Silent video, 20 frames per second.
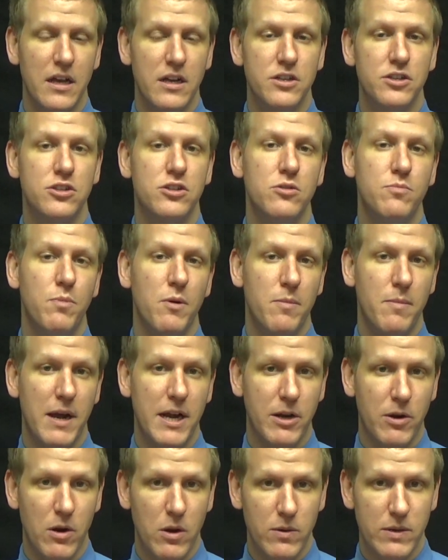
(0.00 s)

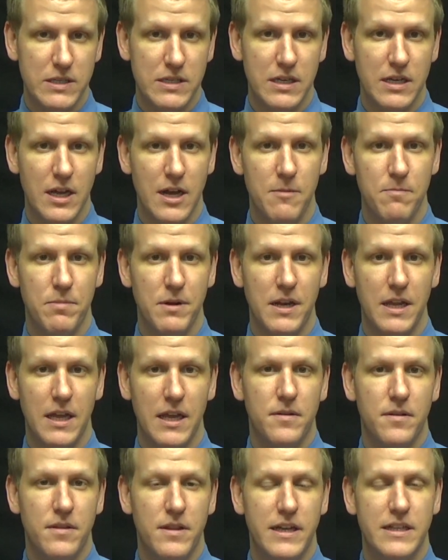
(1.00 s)
Supermicro is a
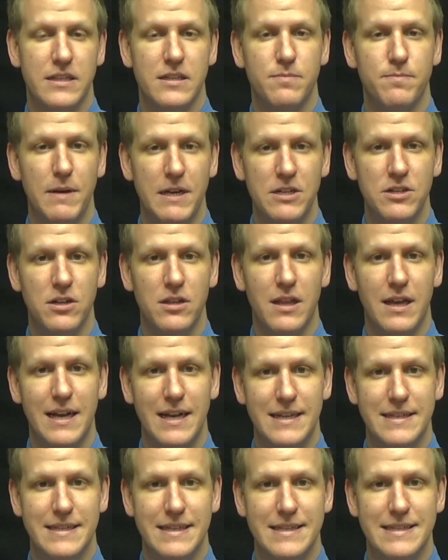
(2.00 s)
company that
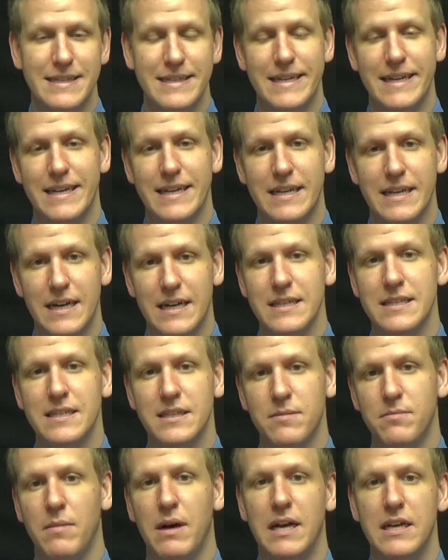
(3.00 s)
specializes in
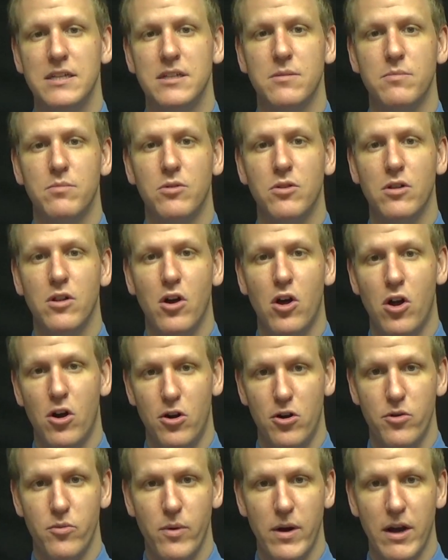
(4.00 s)
customizable
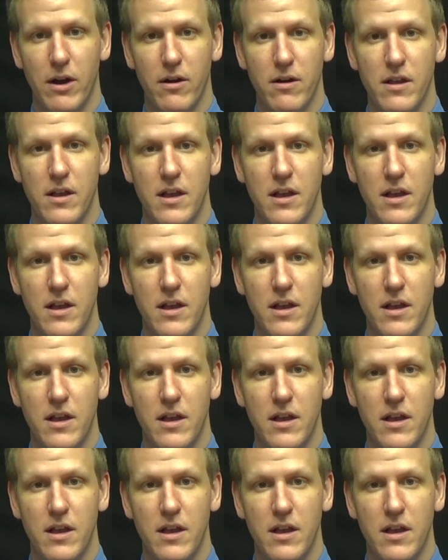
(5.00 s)
hardware.